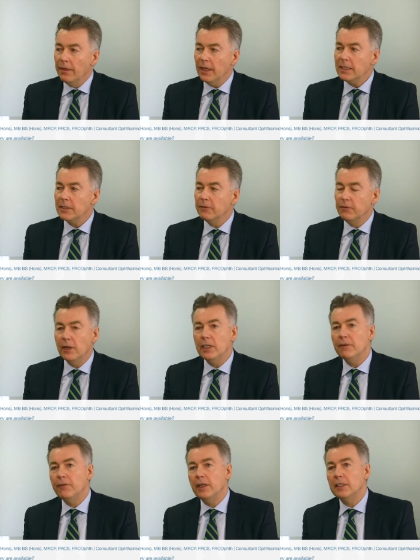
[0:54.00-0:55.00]
That's a
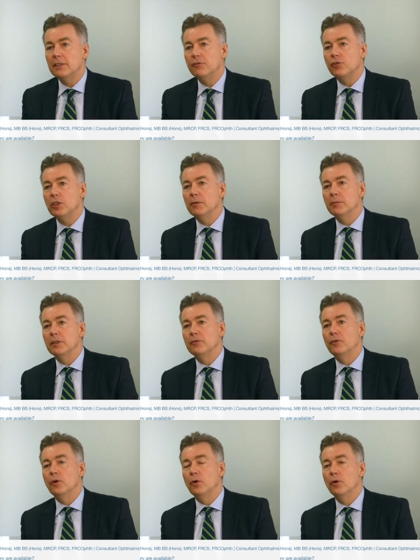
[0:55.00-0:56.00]
very effective treatment
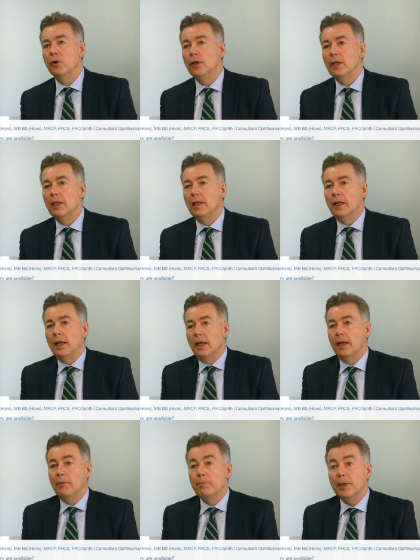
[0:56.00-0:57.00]
for
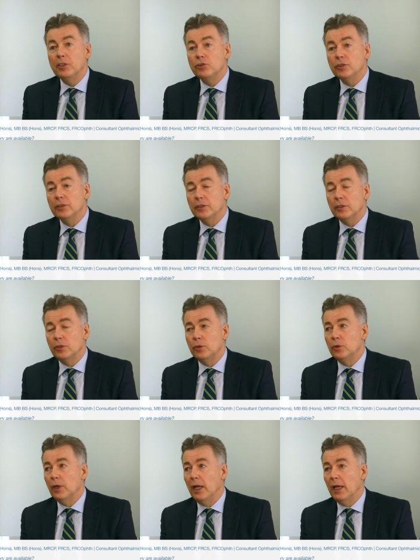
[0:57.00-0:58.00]
patients
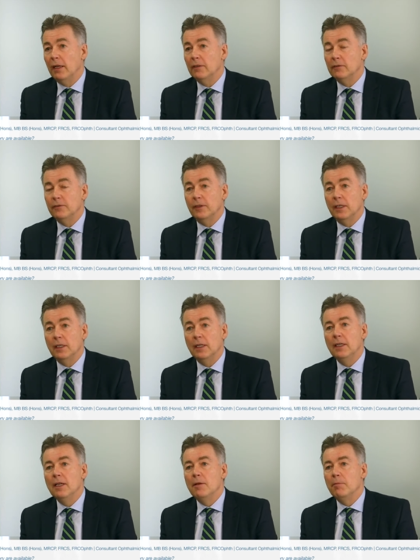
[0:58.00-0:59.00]
who have
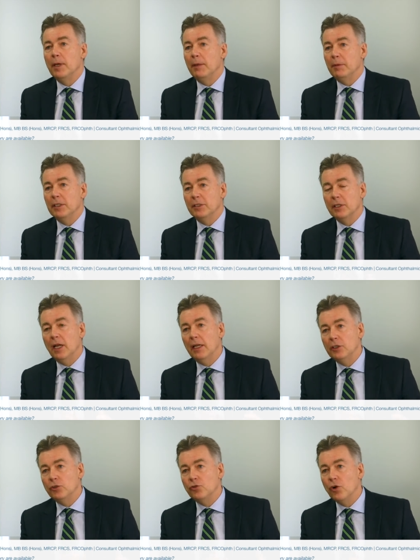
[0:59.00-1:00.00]
maybe a
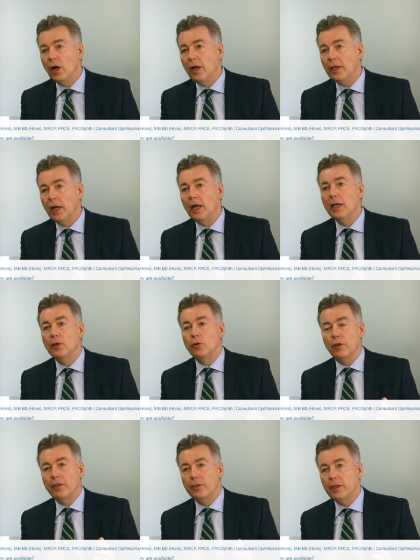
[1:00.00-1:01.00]
slightly dry eye
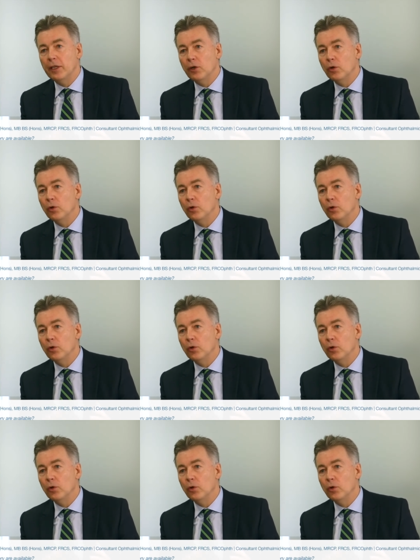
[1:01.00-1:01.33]
or a thinner